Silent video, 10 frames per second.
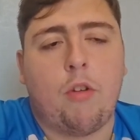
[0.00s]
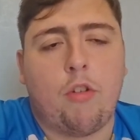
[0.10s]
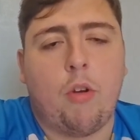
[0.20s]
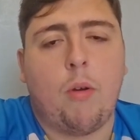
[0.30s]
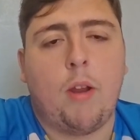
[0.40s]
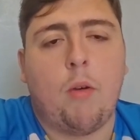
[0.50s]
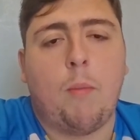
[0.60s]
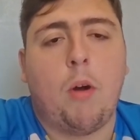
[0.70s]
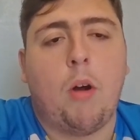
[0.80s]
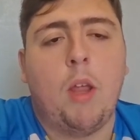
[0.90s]
show a little
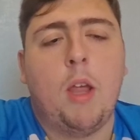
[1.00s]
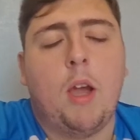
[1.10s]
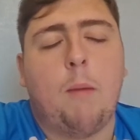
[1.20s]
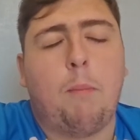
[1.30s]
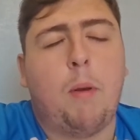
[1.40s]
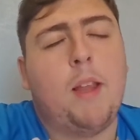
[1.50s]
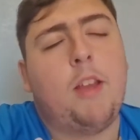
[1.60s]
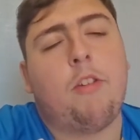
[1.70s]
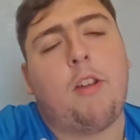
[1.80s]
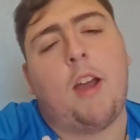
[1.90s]
more. And
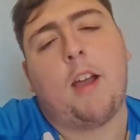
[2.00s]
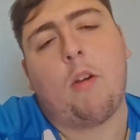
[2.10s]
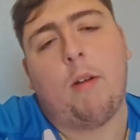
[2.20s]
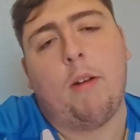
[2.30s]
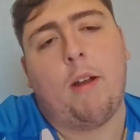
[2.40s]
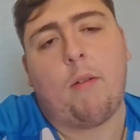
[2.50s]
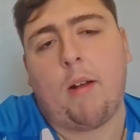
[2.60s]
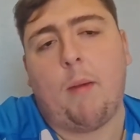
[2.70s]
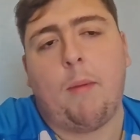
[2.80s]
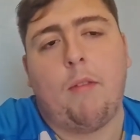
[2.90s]
please start going around
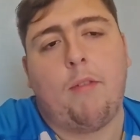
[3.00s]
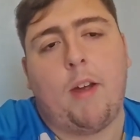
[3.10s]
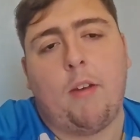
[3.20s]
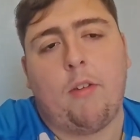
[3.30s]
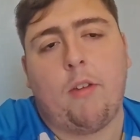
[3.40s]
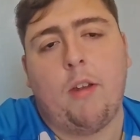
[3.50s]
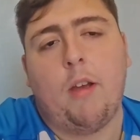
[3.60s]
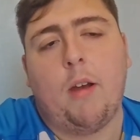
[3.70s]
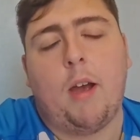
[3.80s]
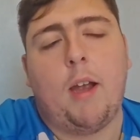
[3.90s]
clapping the fans.
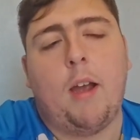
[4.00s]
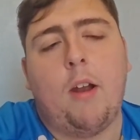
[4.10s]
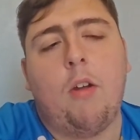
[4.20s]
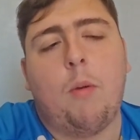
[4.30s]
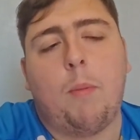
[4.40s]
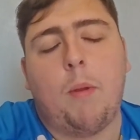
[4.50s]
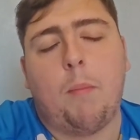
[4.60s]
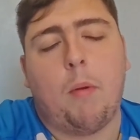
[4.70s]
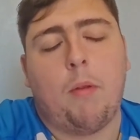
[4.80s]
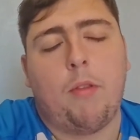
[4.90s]
I know
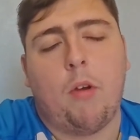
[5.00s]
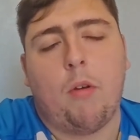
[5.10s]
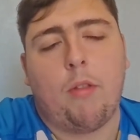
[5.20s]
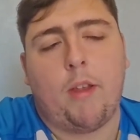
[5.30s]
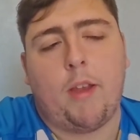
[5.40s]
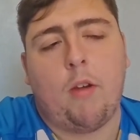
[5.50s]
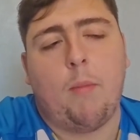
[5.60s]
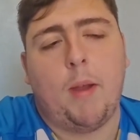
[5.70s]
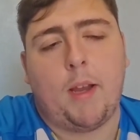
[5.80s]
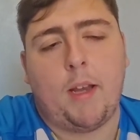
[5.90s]
people don't think it will
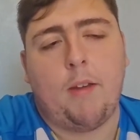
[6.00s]
make a